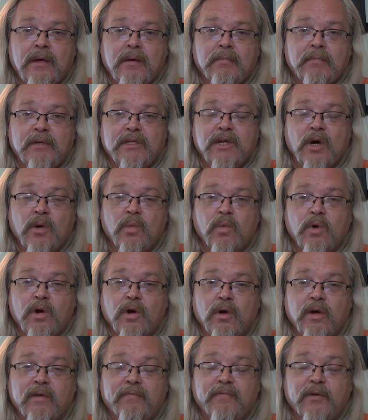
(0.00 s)
But don't
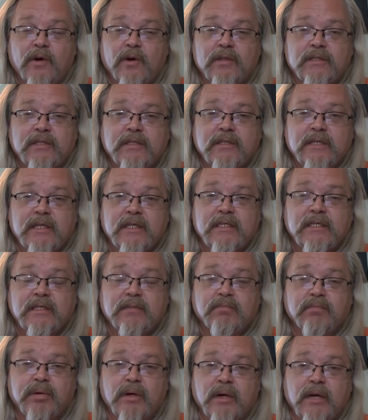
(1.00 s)
worry, folks. These
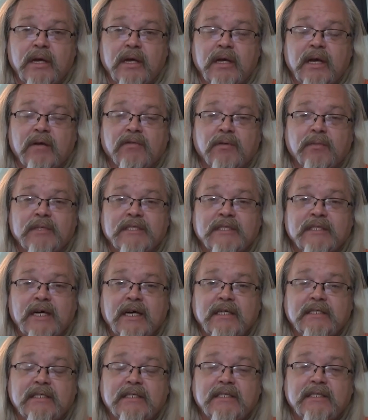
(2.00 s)
brilliant government
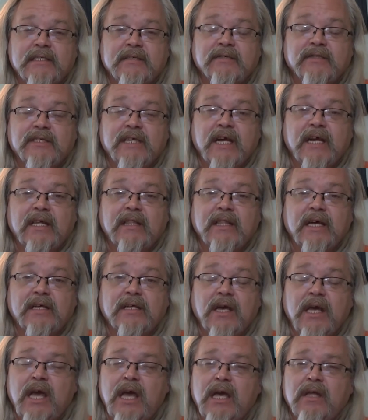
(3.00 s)
scientists have stated that,
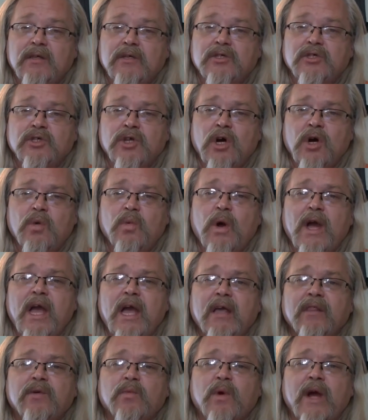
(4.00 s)
hey, there's no
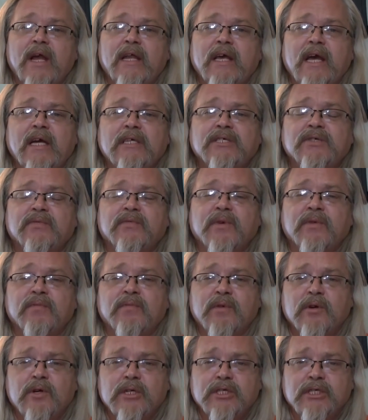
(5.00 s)
way the radiation from
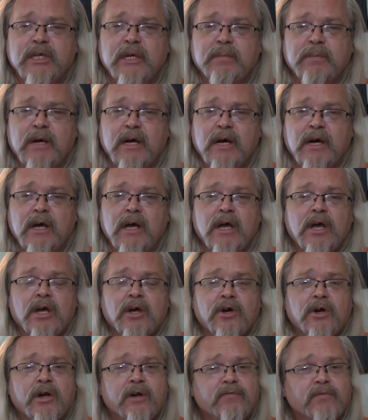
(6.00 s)
Fukushima
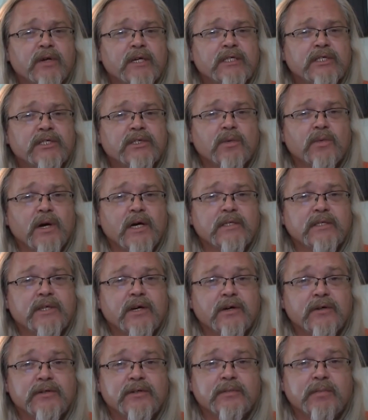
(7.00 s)
could have reached the West
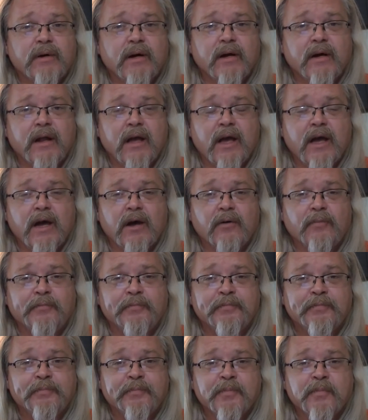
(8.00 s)
Coast by now,
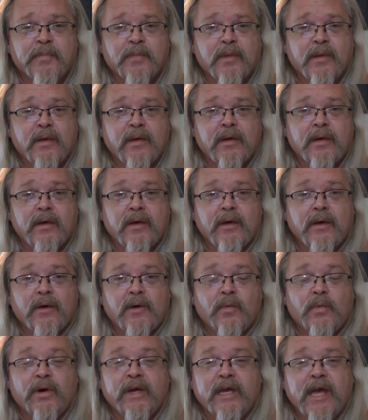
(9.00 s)

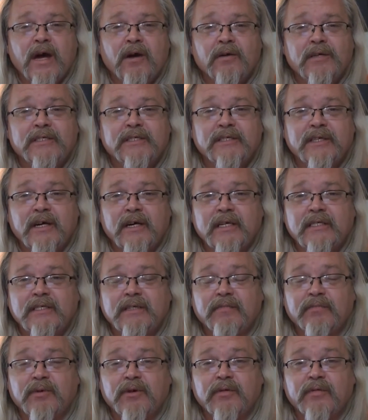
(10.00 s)
when countless studies
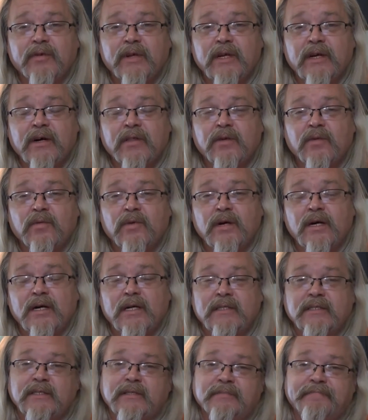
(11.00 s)
have proven
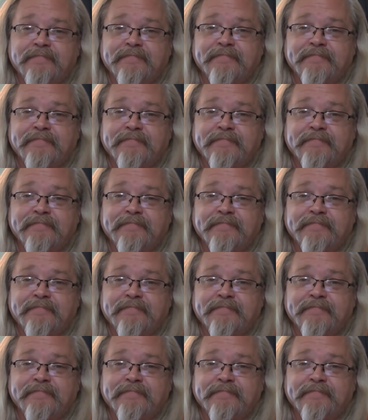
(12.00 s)
otherwise.